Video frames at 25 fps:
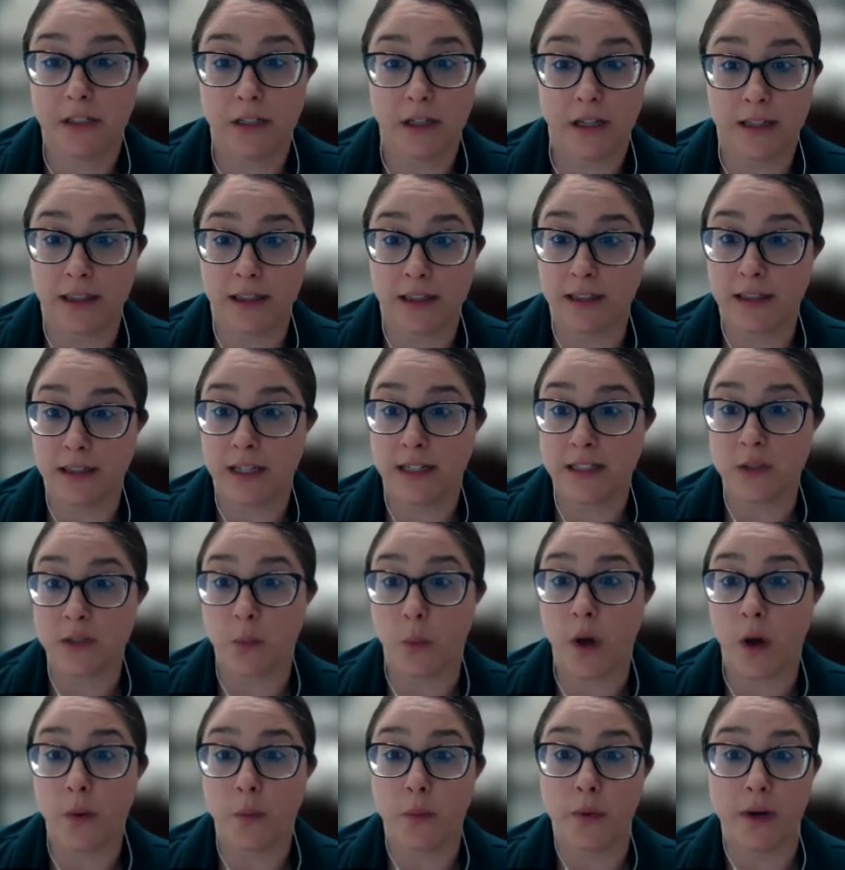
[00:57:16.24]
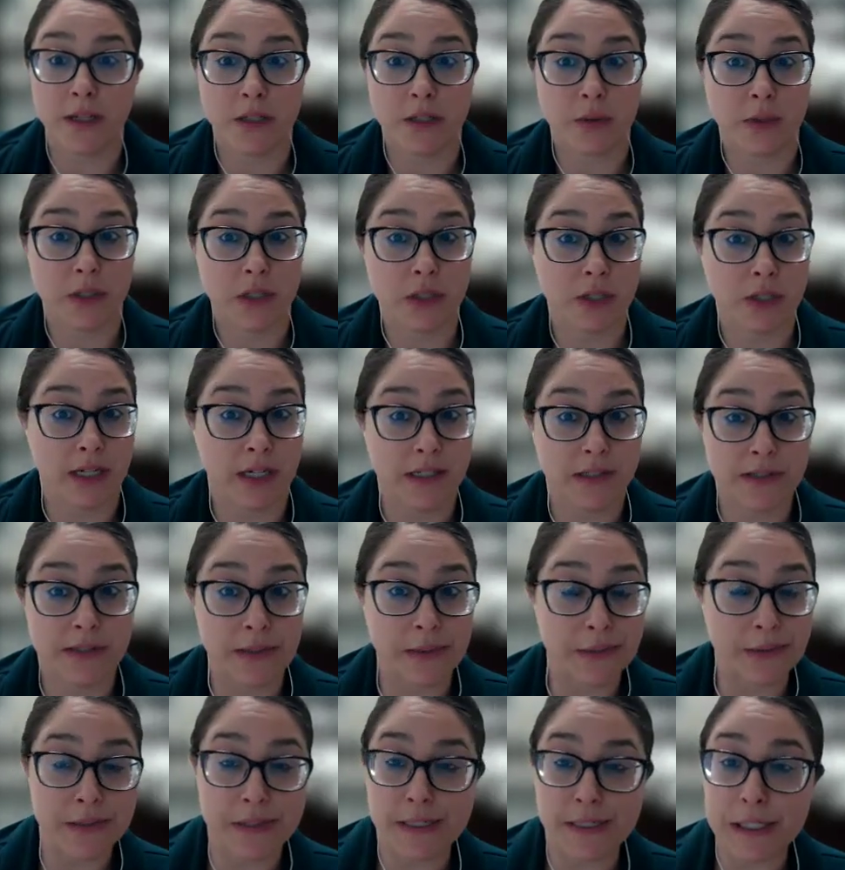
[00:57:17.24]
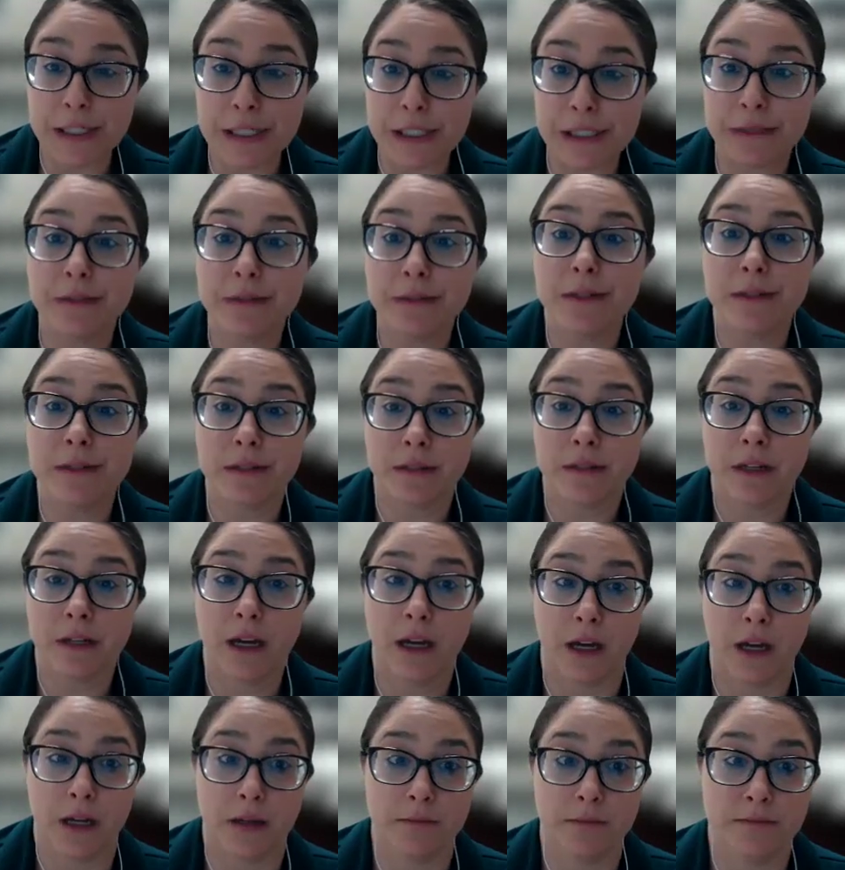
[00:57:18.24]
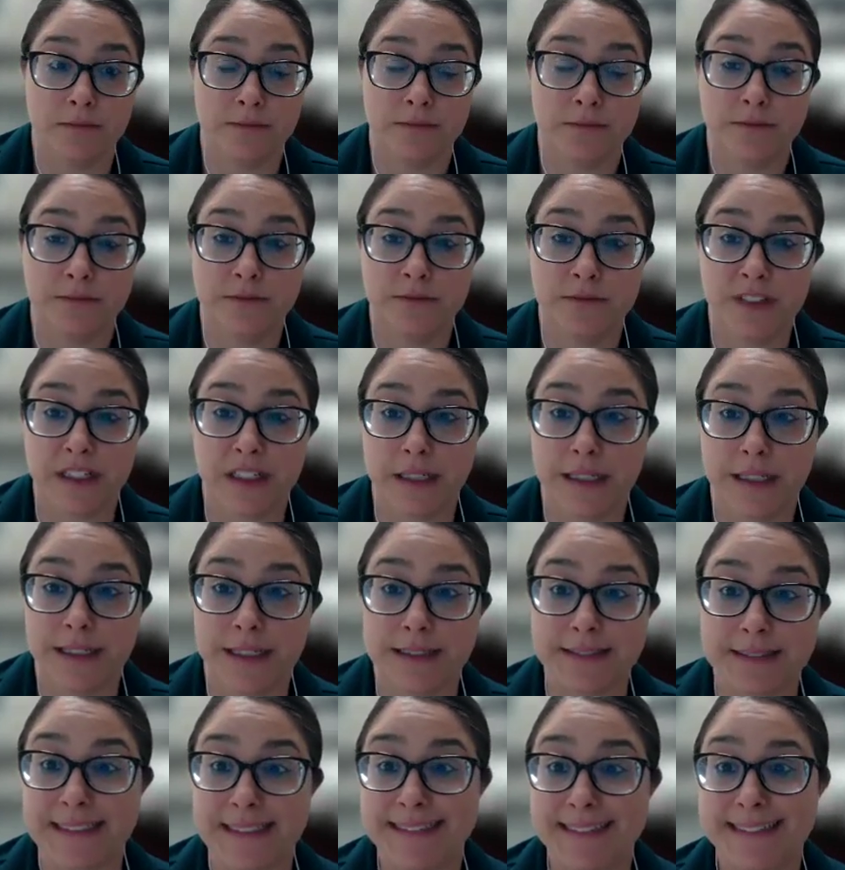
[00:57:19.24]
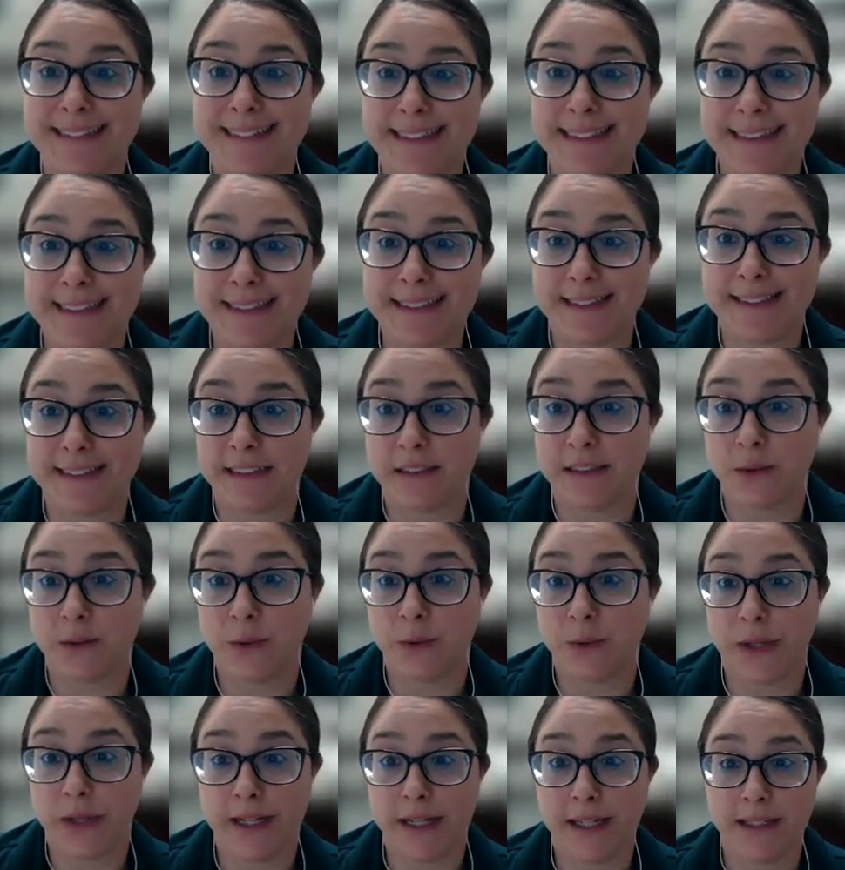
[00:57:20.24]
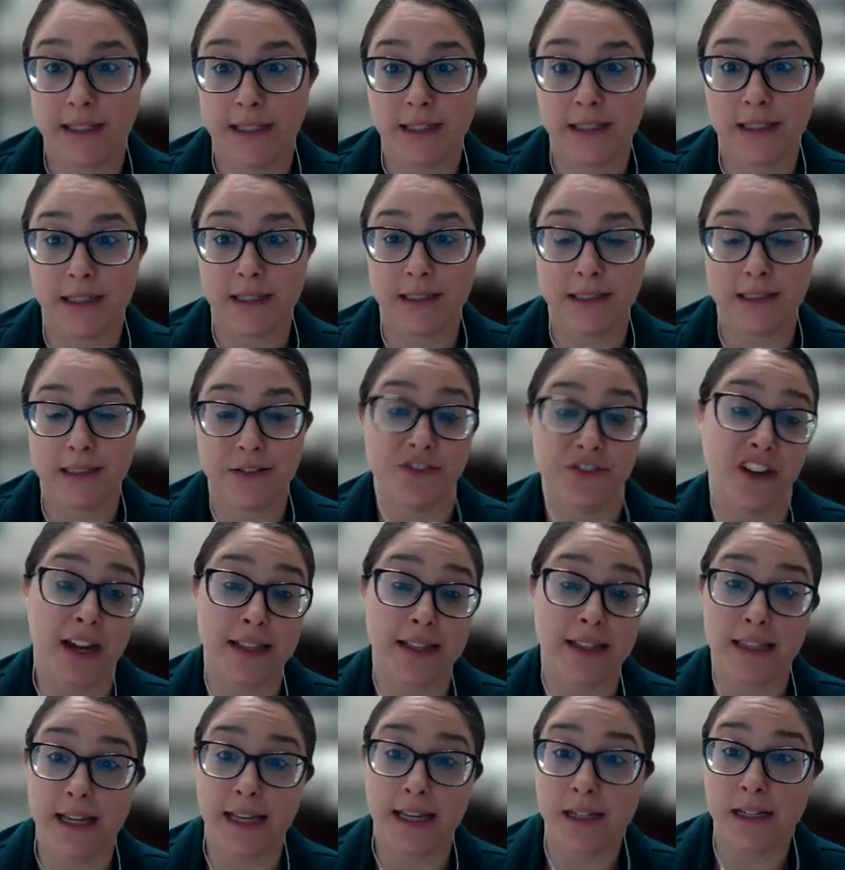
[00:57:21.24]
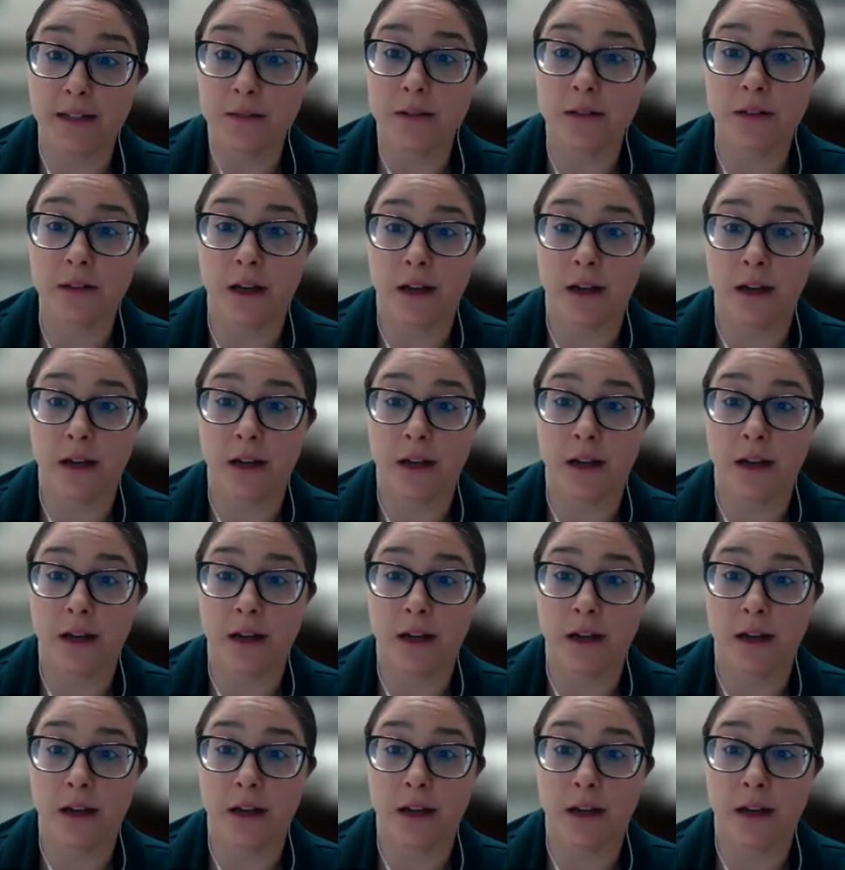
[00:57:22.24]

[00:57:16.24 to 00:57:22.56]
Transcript: I think that's one way to address those issues very cleanly in a way that can define that.